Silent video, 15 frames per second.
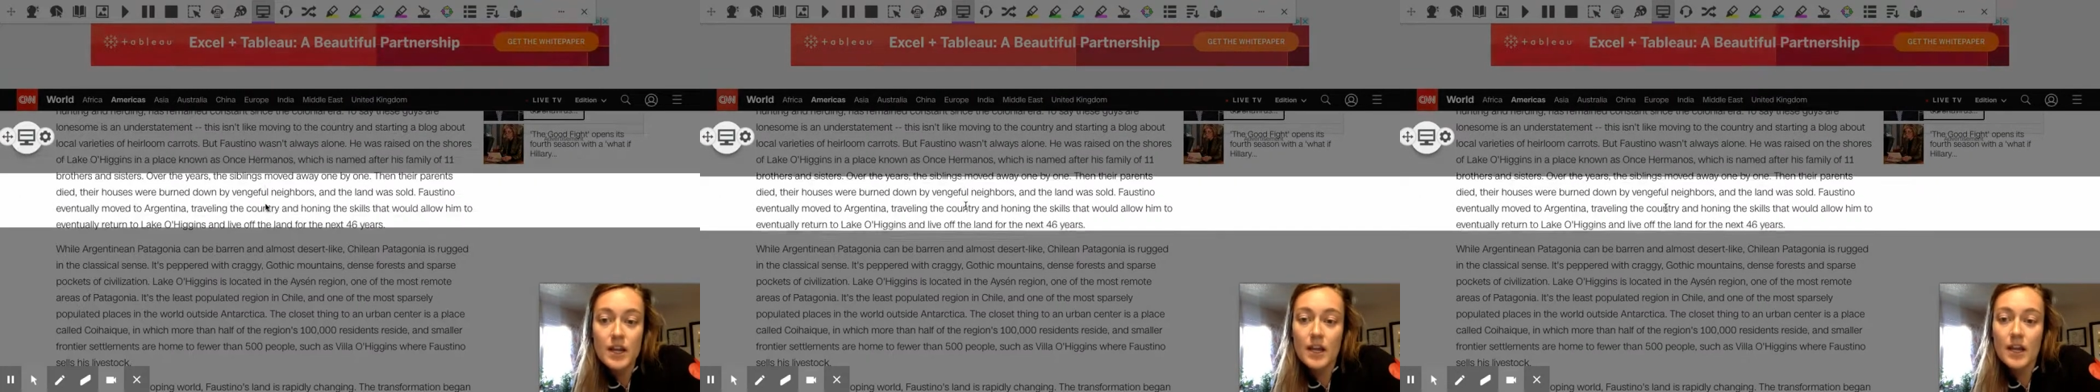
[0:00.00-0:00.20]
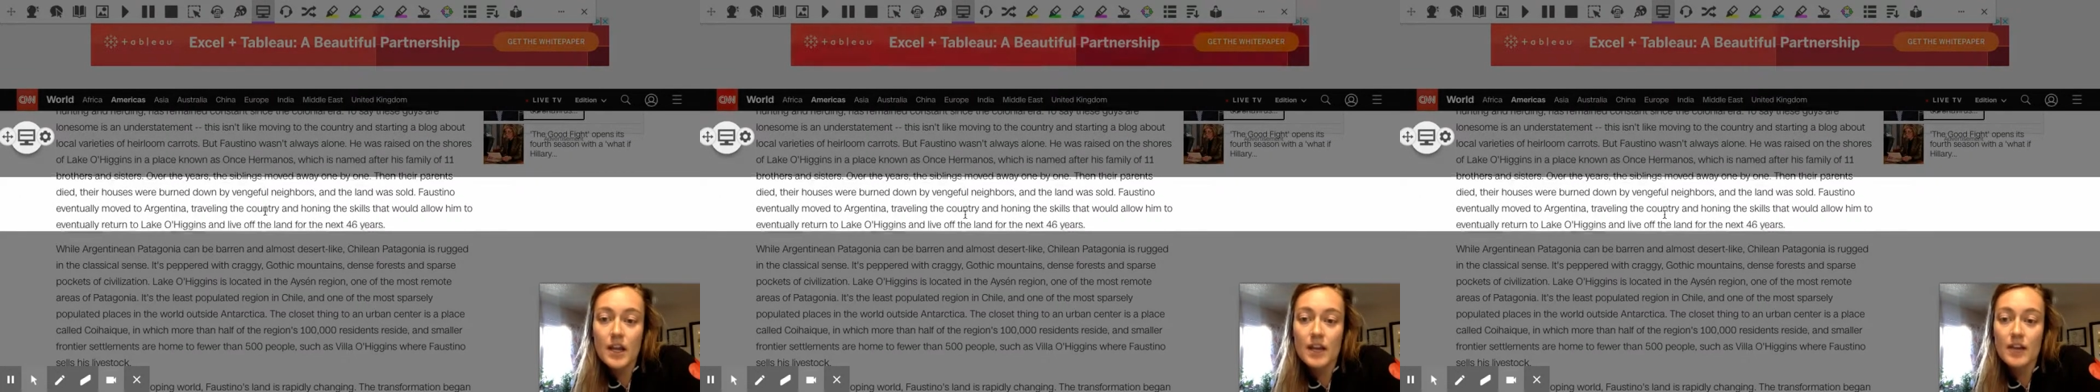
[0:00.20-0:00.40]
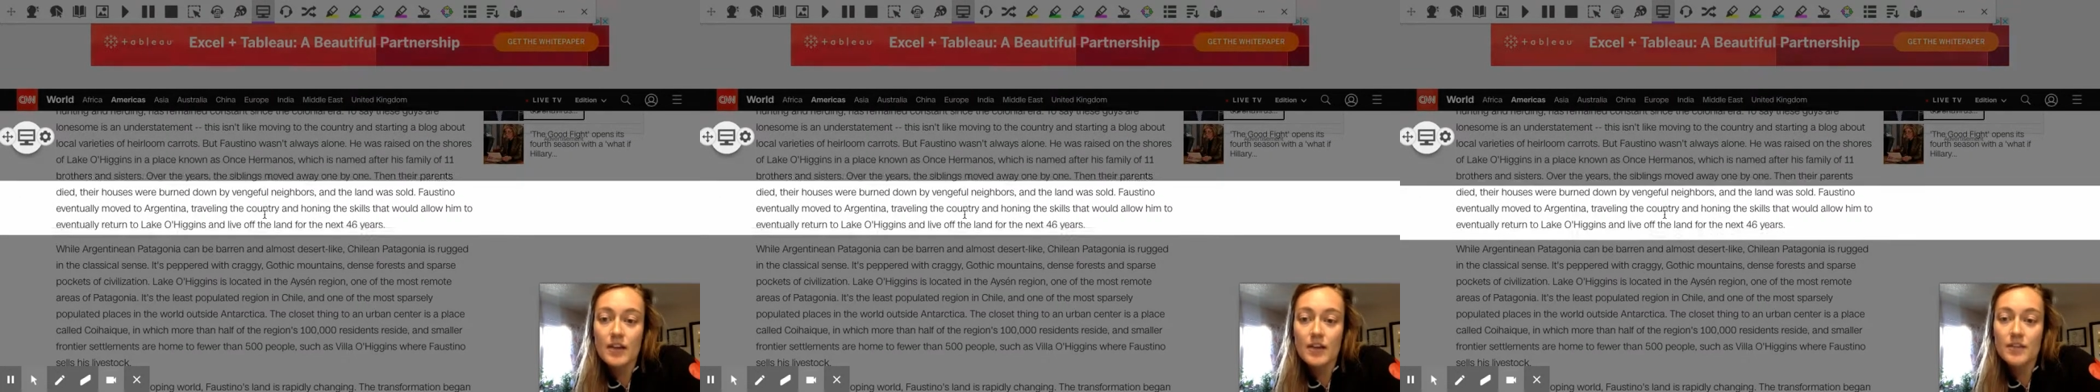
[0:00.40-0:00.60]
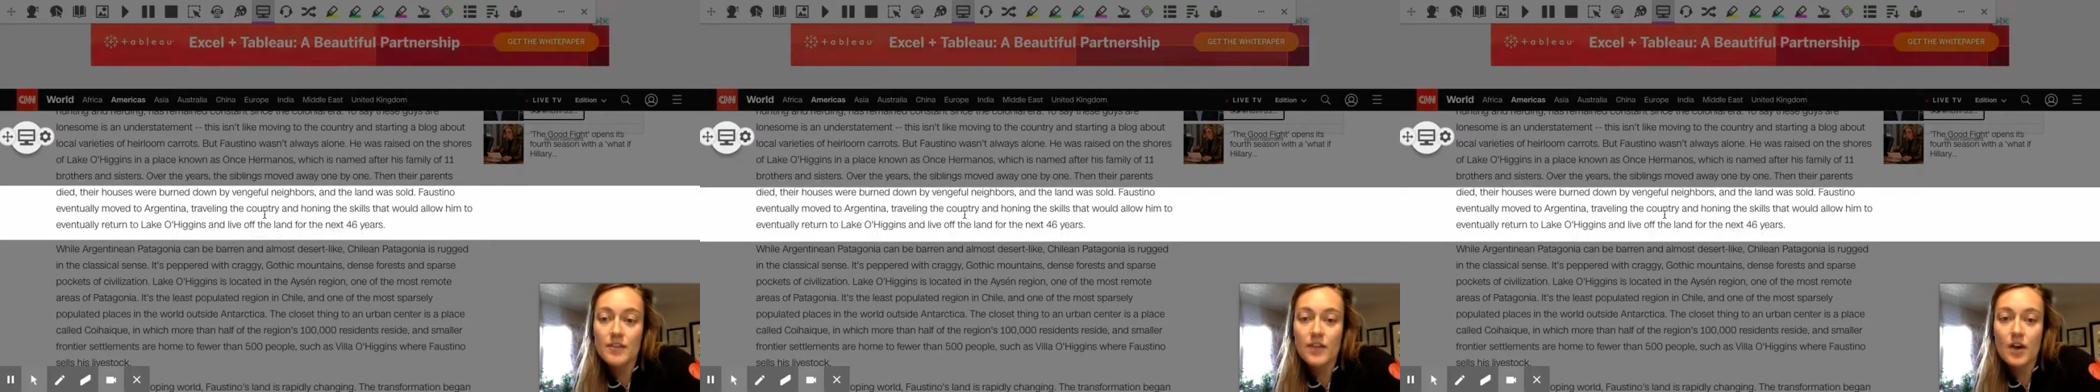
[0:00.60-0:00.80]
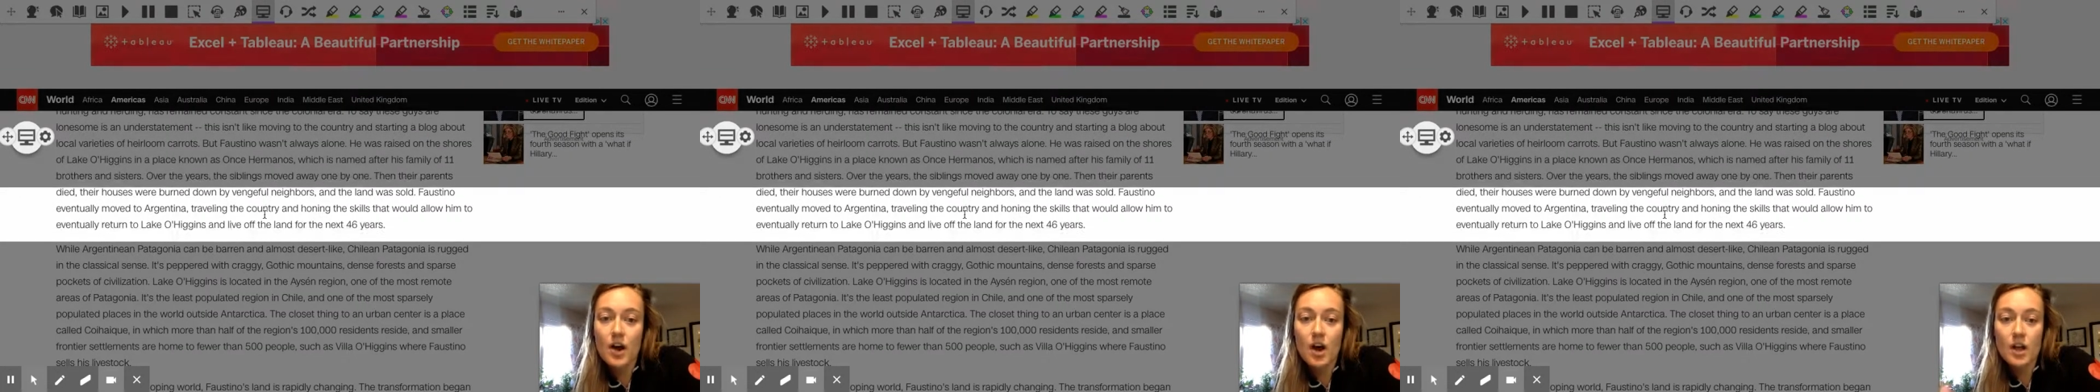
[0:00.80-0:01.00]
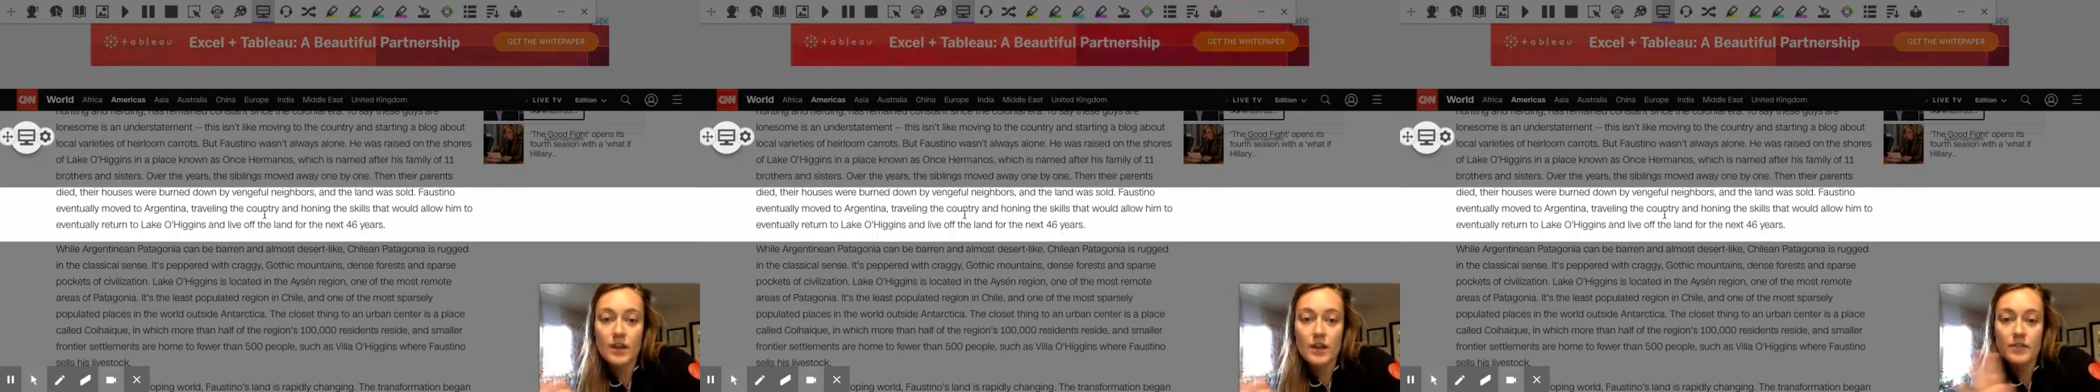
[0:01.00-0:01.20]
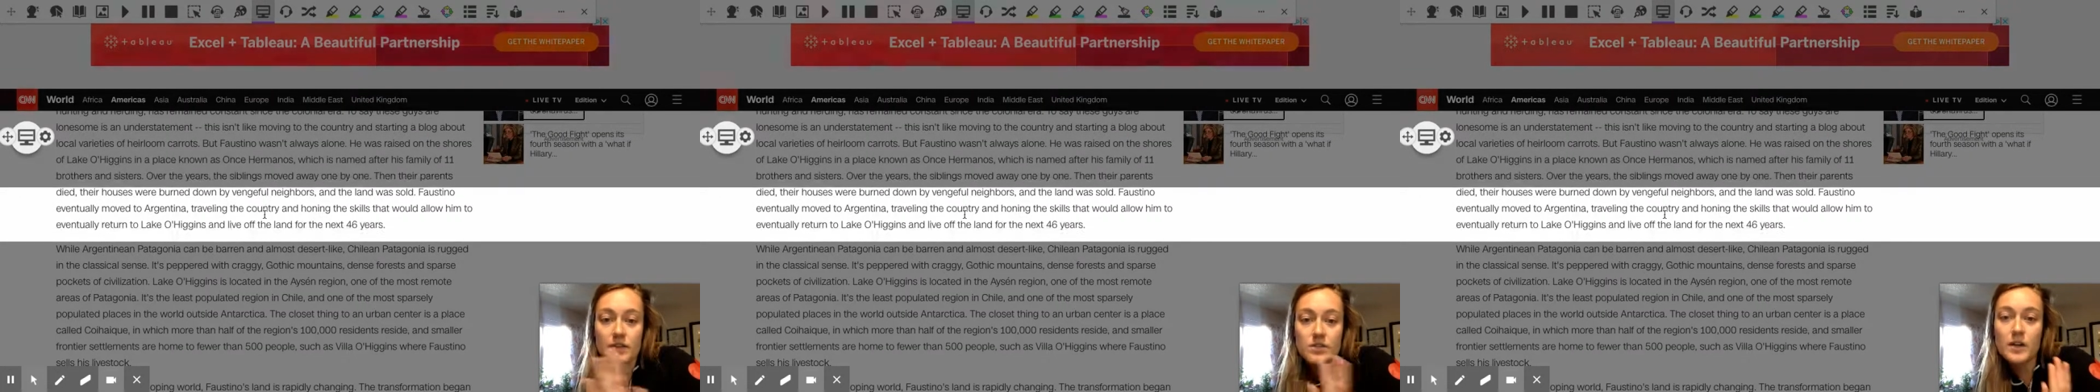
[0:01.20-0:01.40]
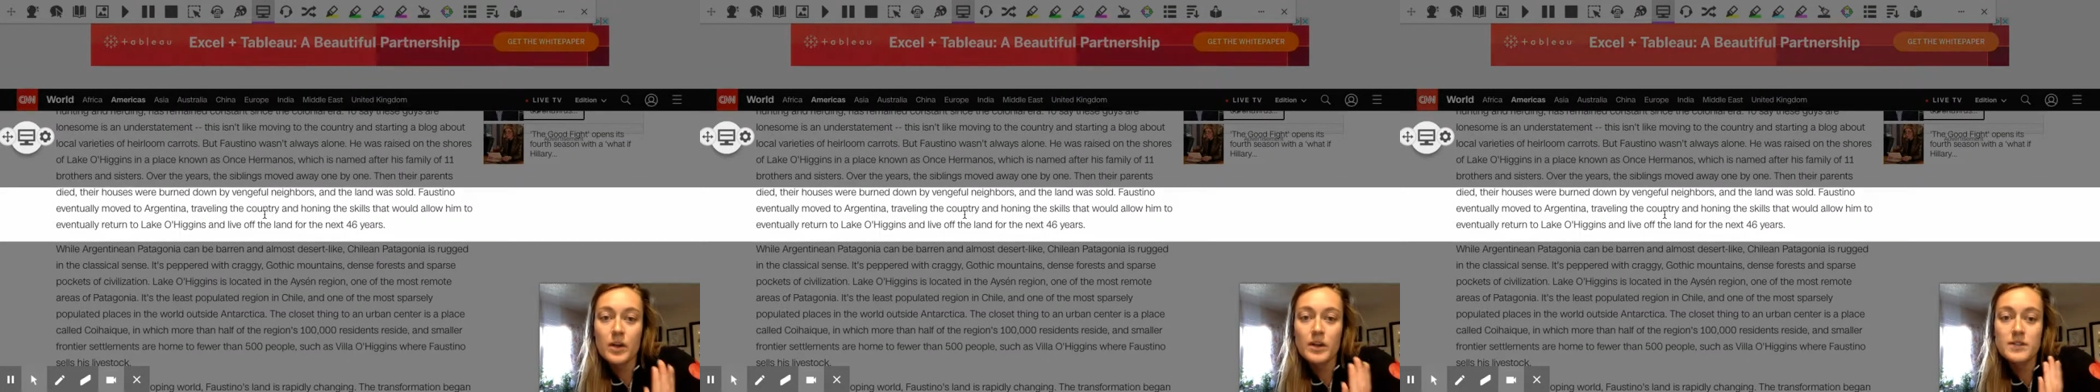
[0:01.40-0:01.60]
if all of these
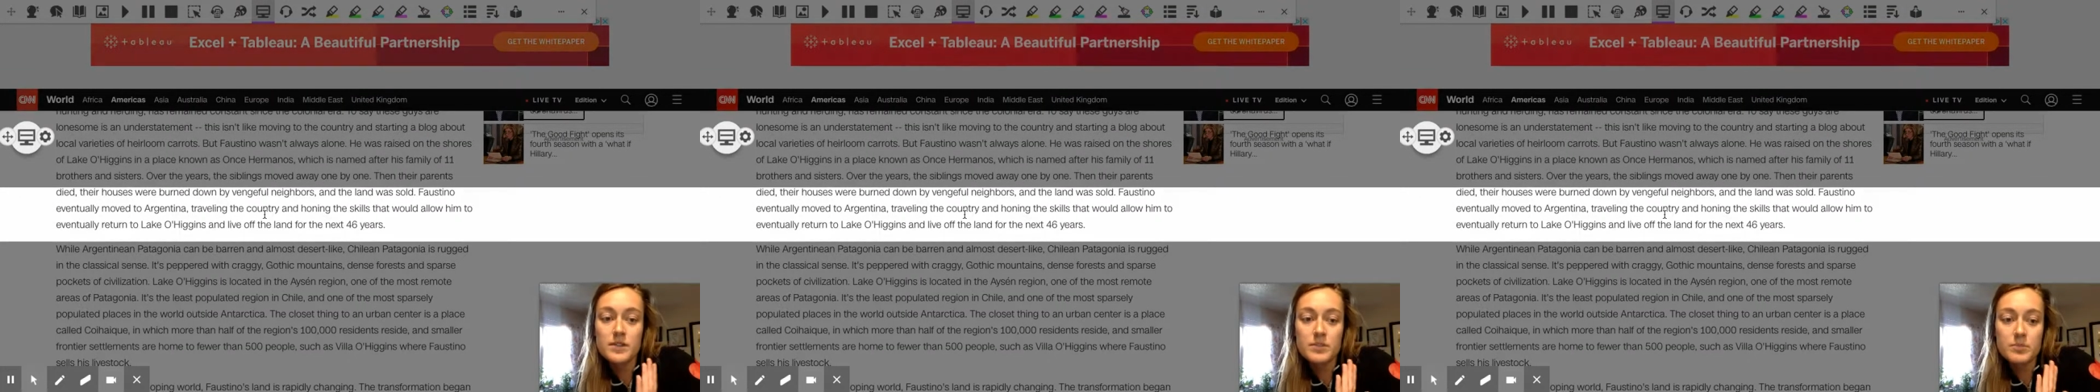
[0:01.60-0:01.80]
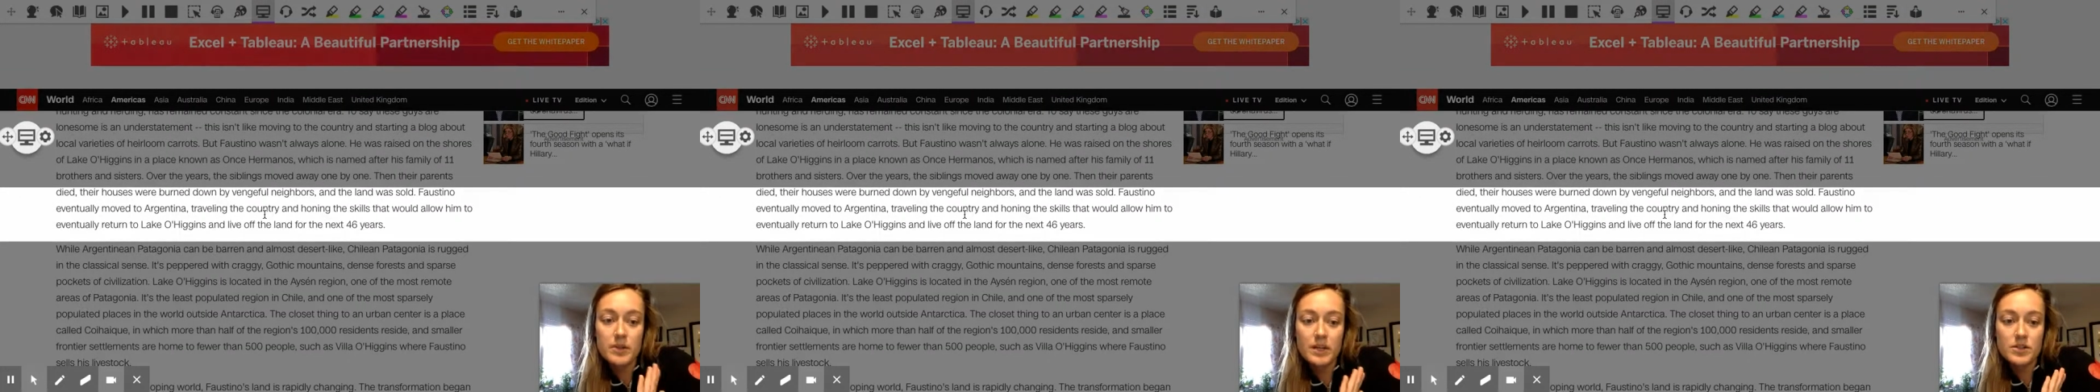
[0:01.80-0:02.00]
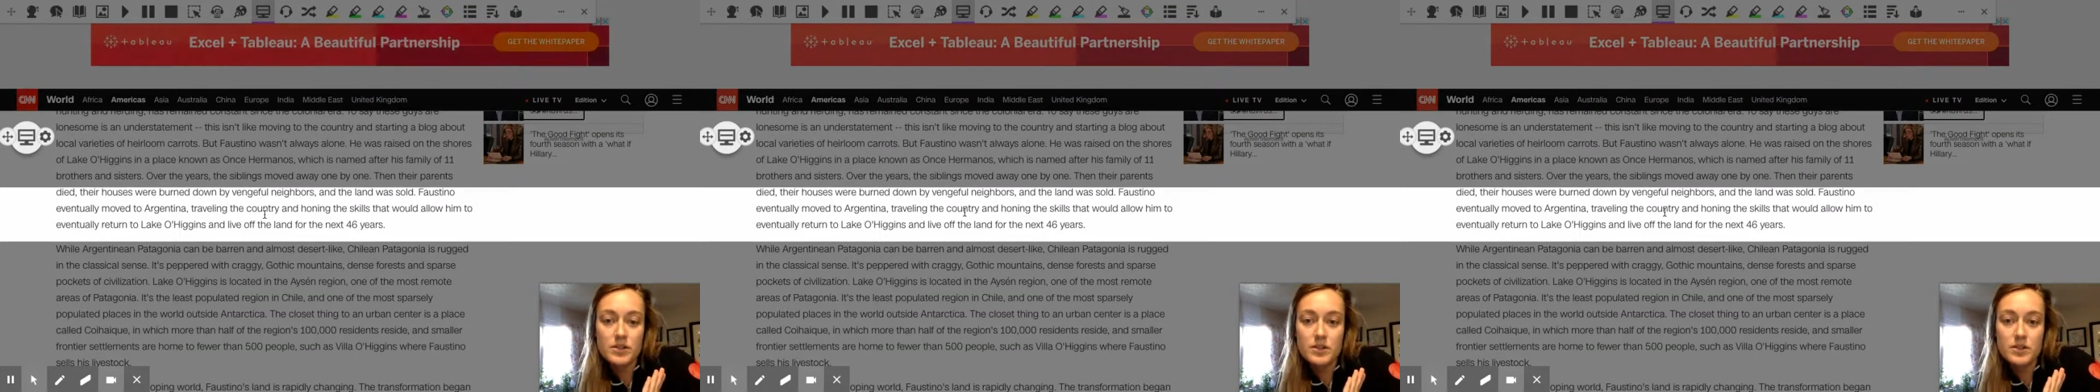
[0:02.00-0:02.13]
words and pictures on